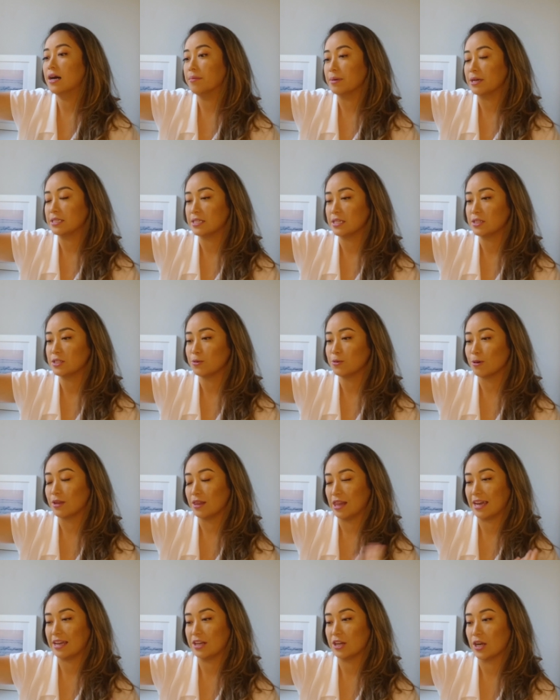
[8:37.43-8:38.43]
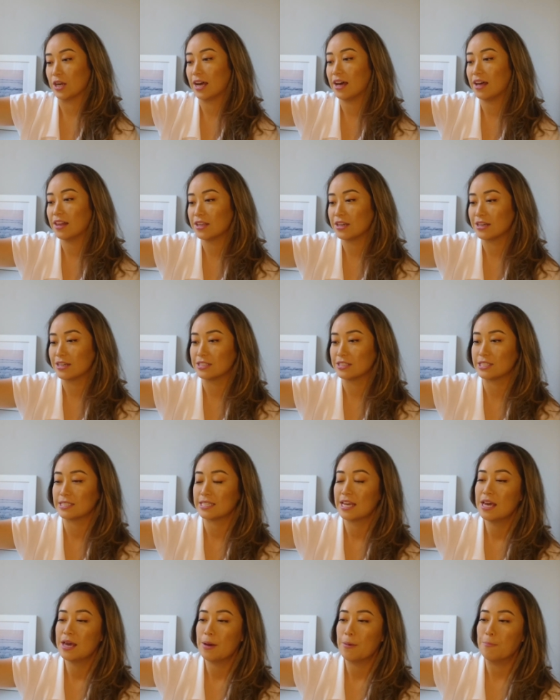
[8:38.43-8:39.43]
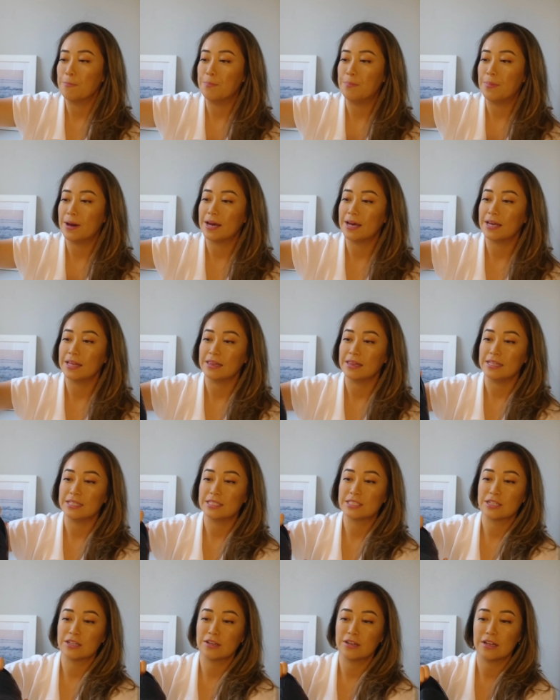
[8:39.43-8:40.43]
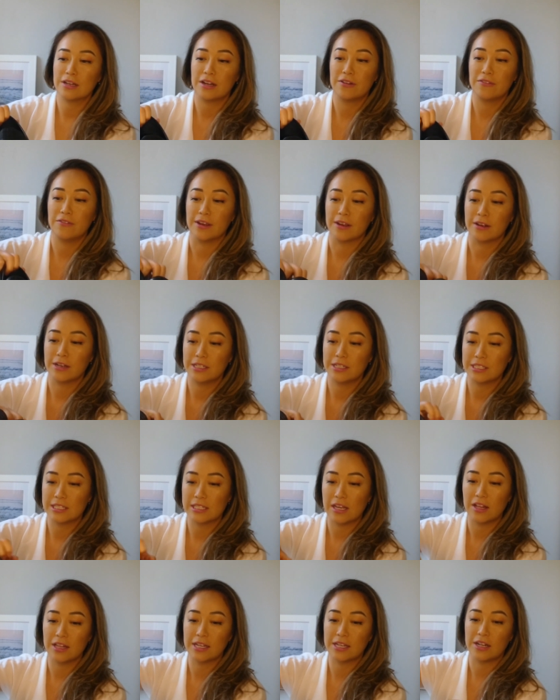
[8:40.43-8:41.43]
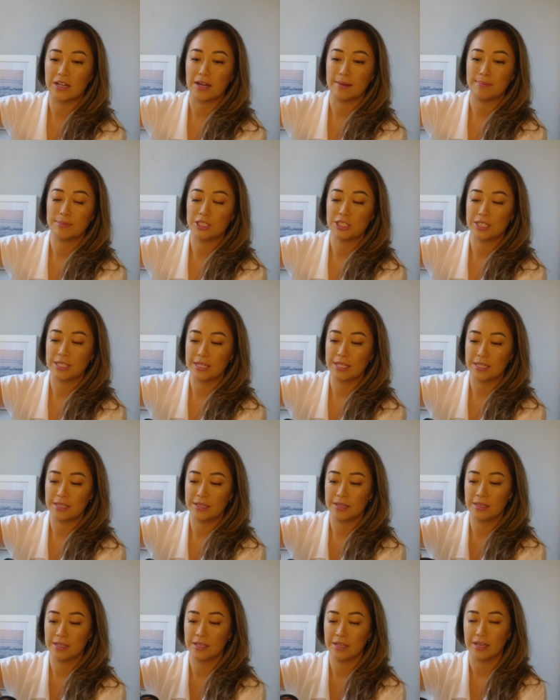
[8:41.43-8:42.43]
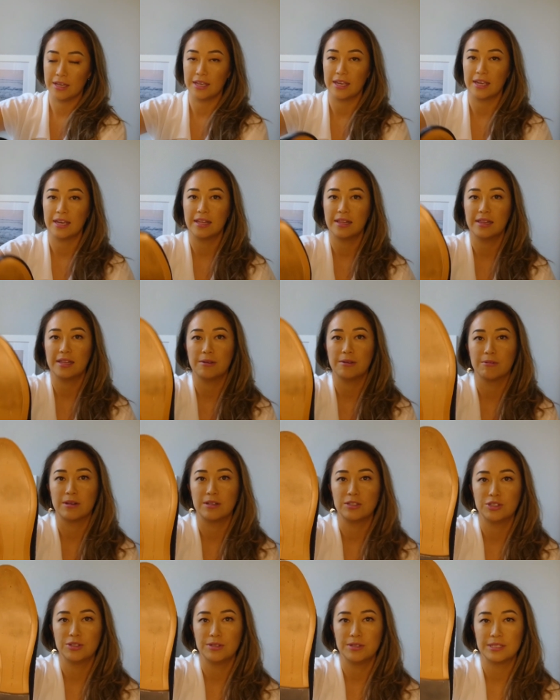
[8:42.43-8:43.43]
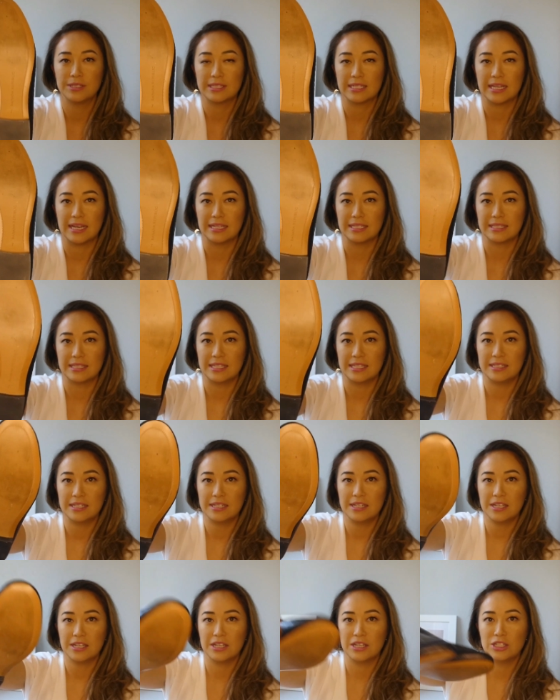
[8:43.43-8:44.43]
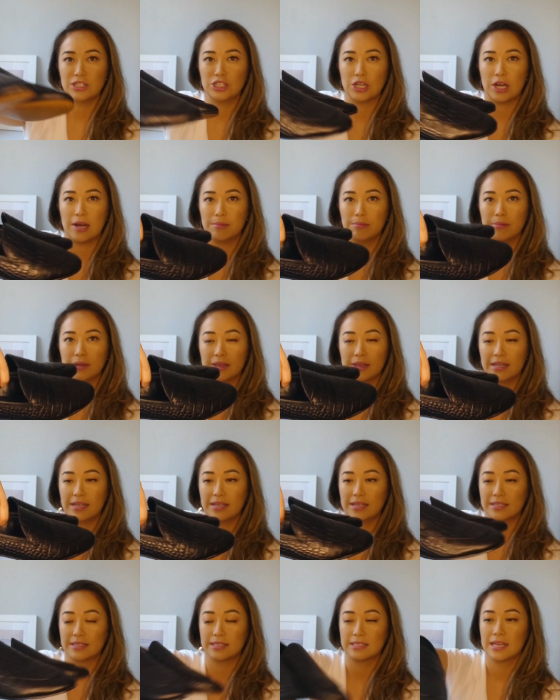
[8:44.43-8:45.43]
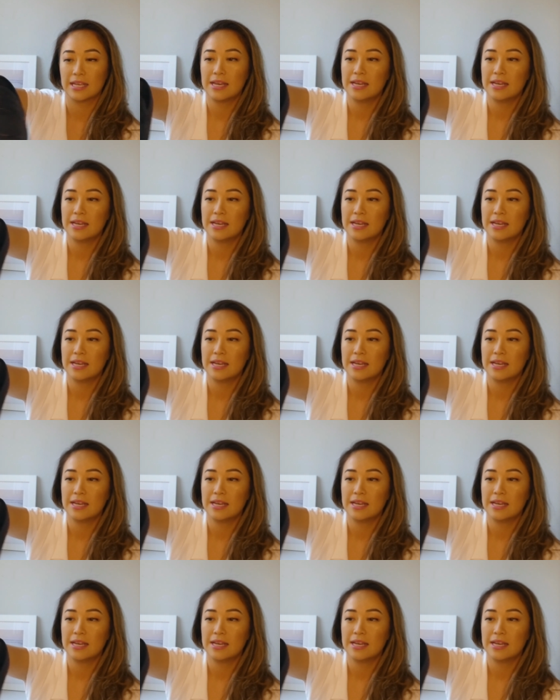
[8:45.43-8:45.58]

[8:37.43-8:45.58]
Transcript: I tend to wear lighter colors, but these are a very solid option. Again, they run true to size. They did a good job with these.